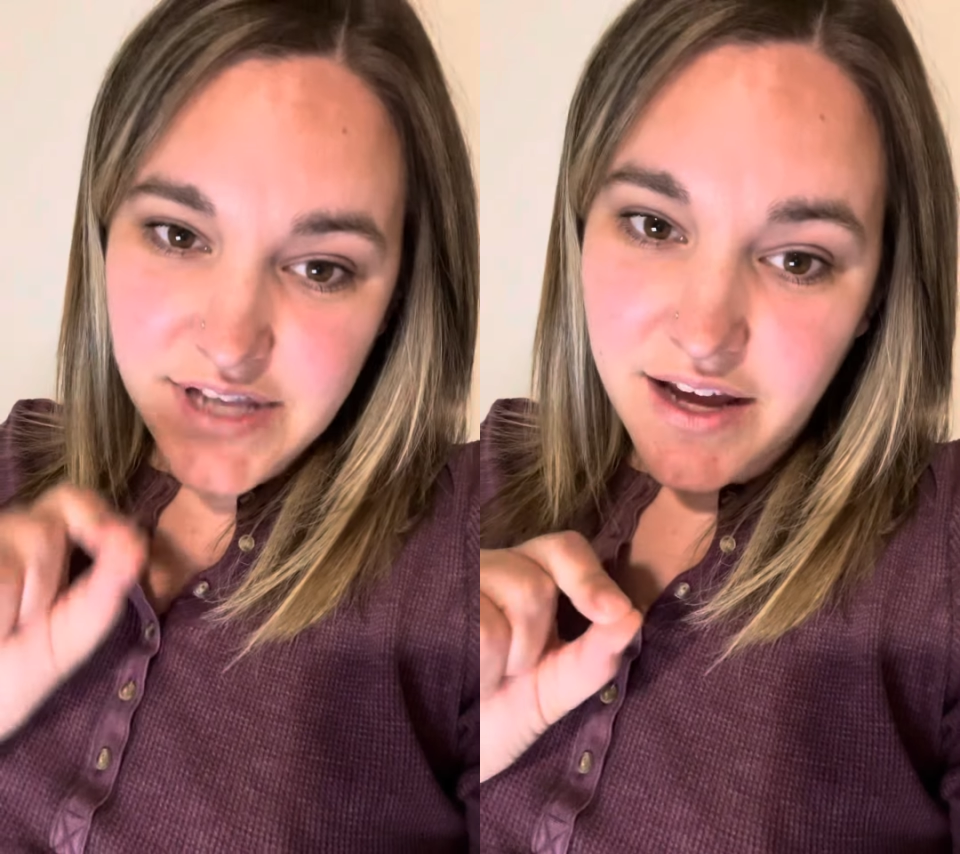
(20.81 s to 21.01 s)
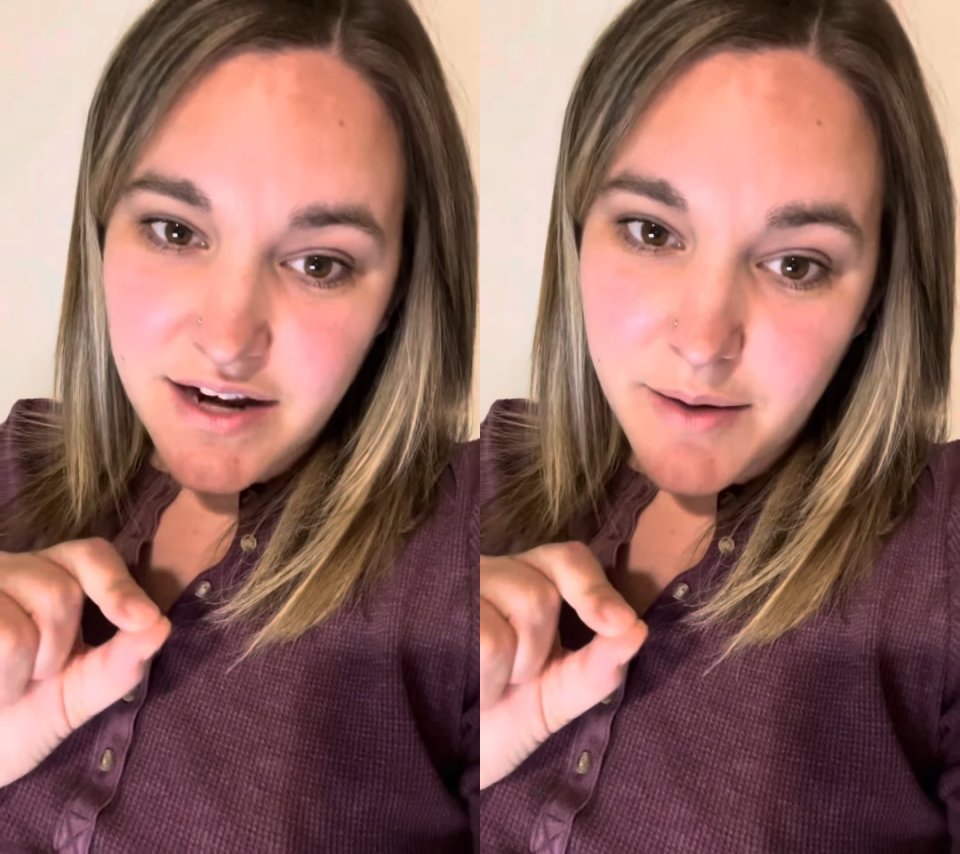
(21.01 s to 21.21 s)

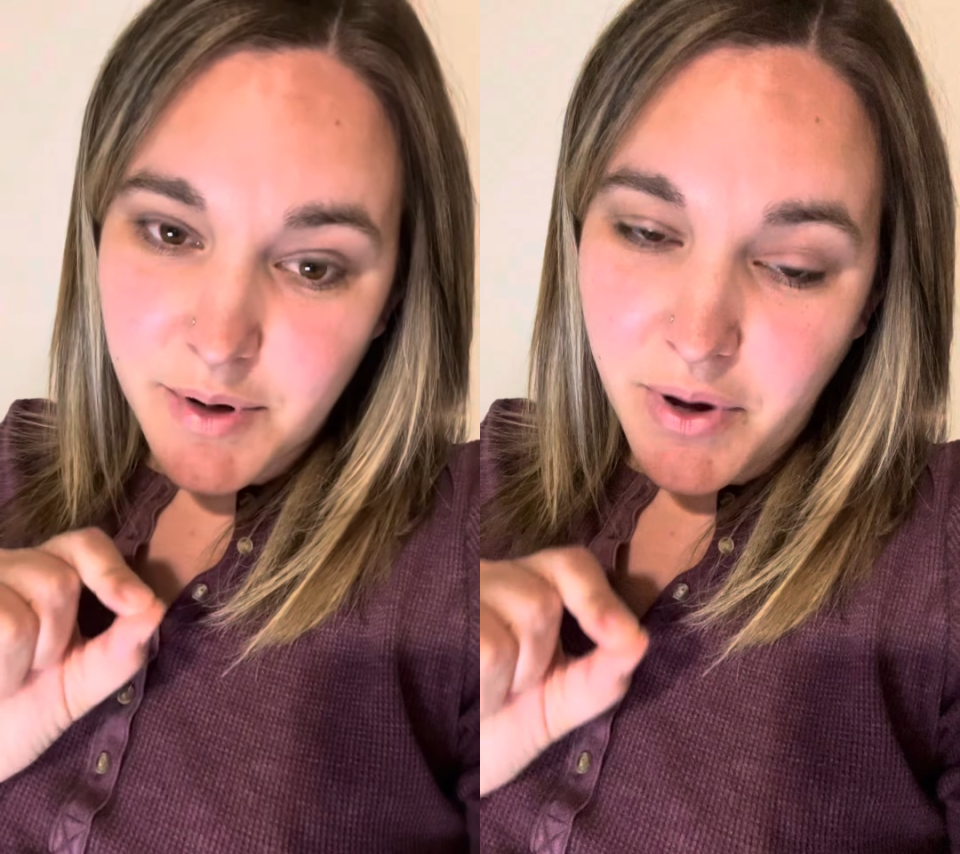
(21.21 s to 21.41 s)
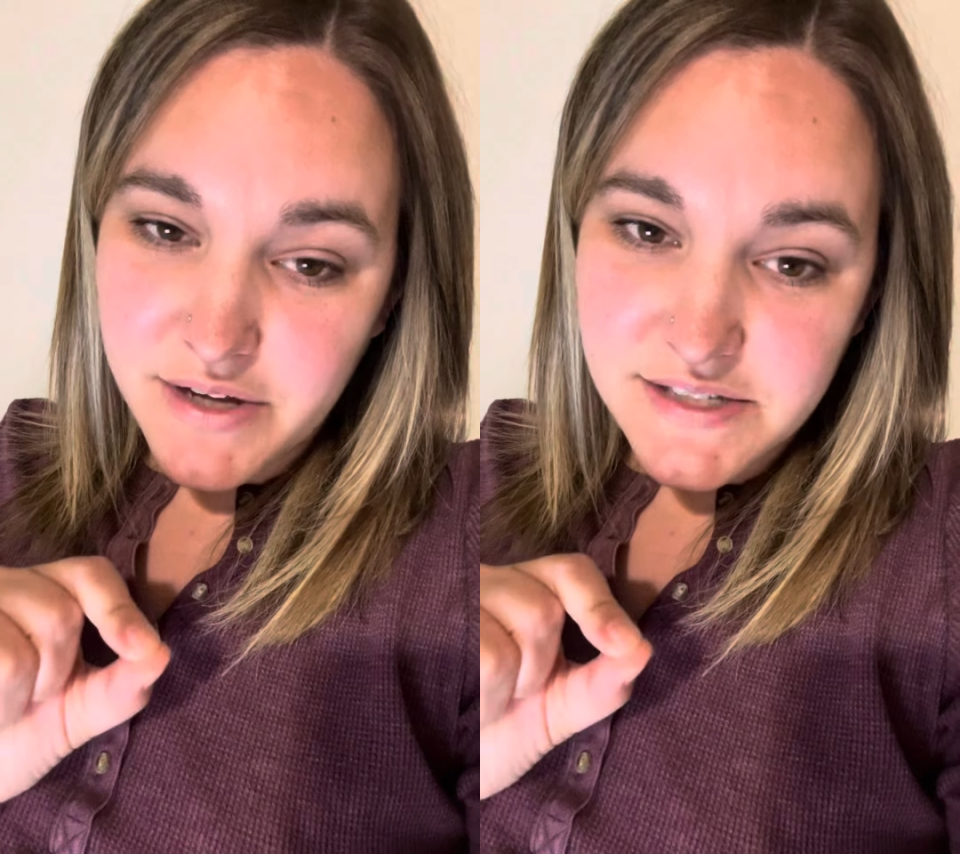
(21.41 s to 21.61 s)

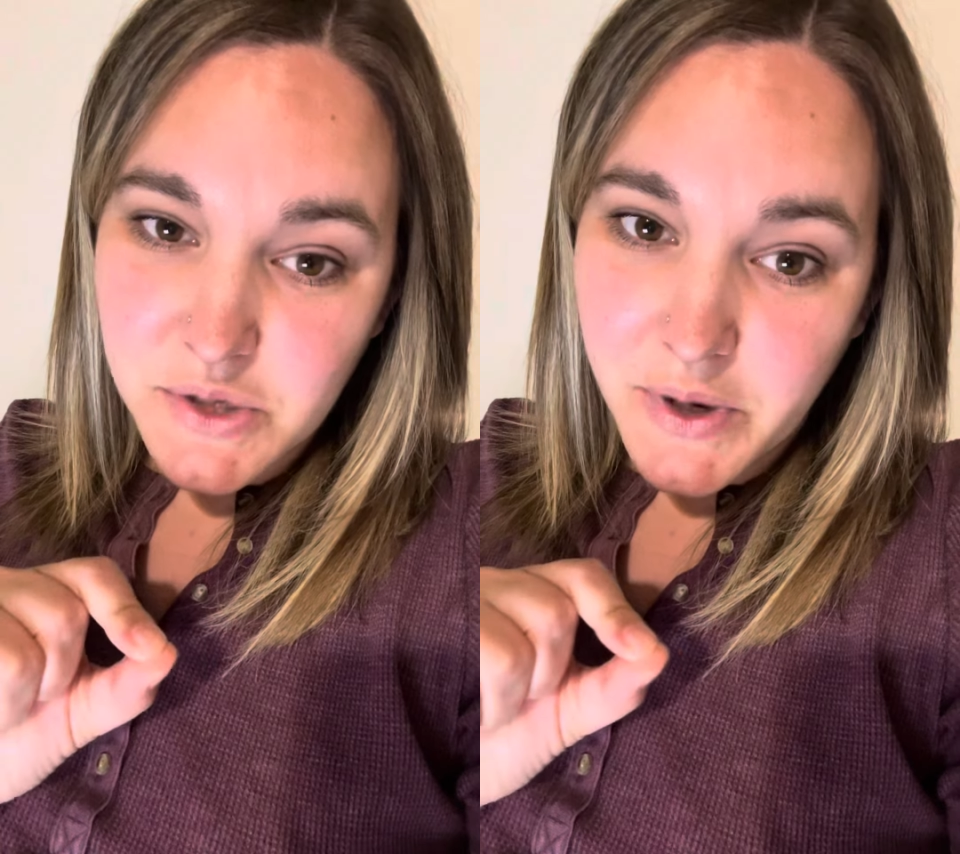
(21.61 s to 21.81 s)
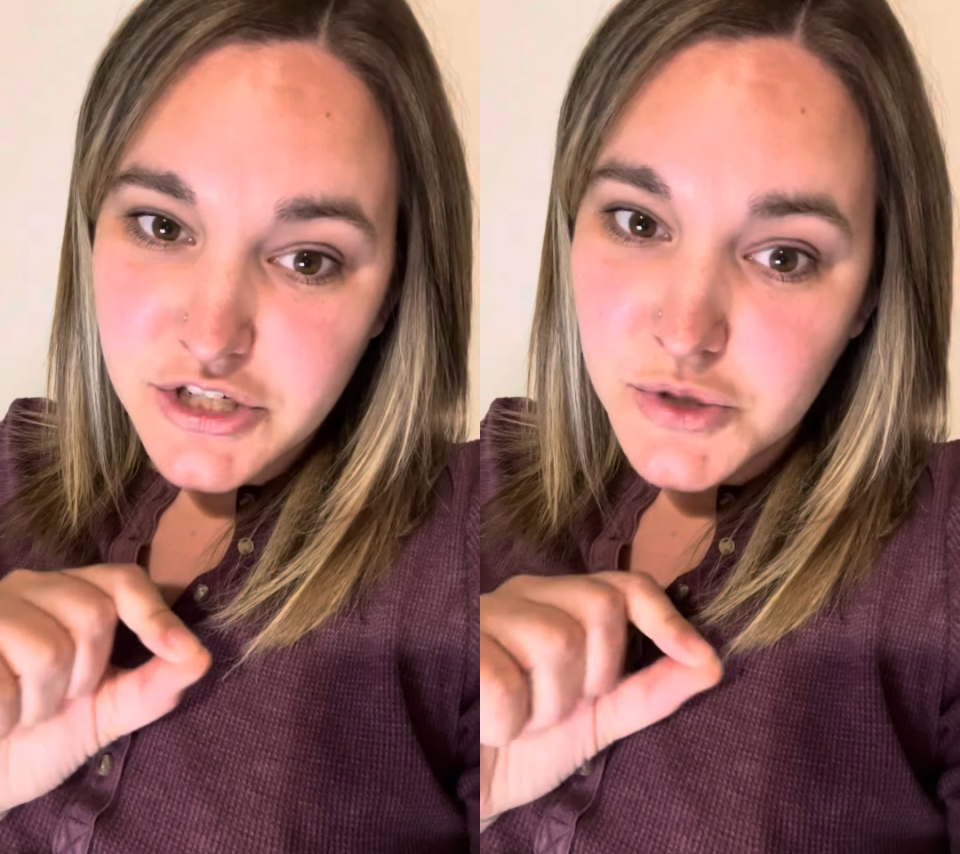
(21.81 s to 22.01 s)
economic policy
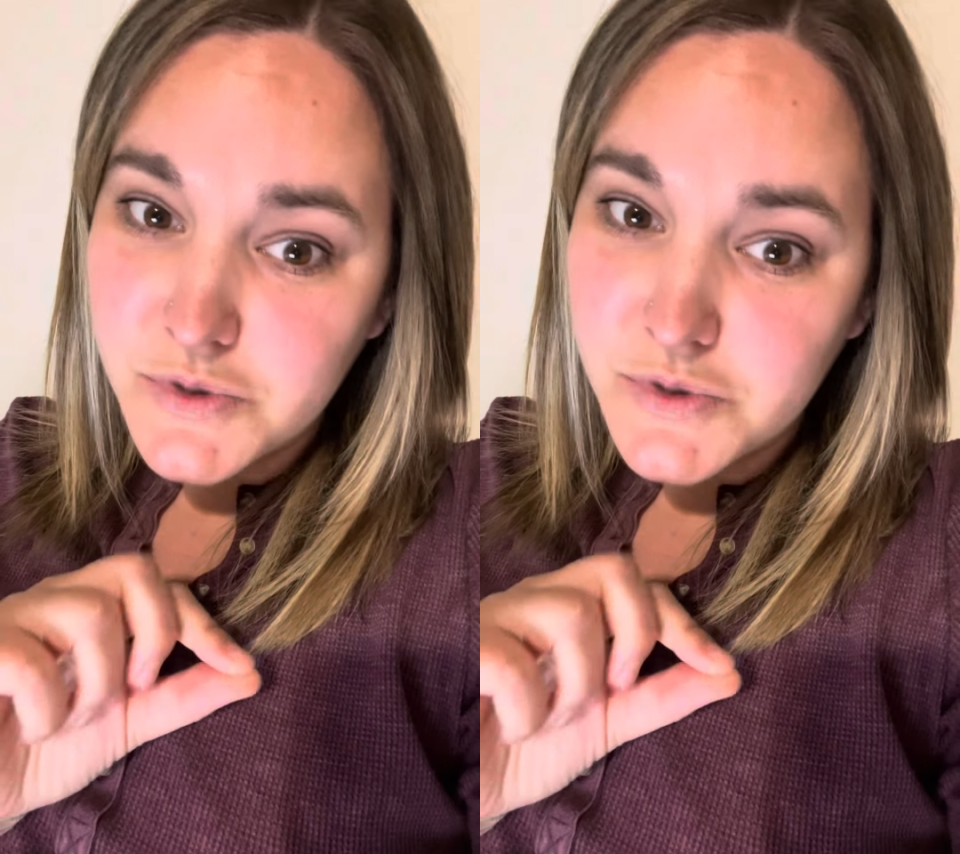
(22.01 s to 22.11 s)
question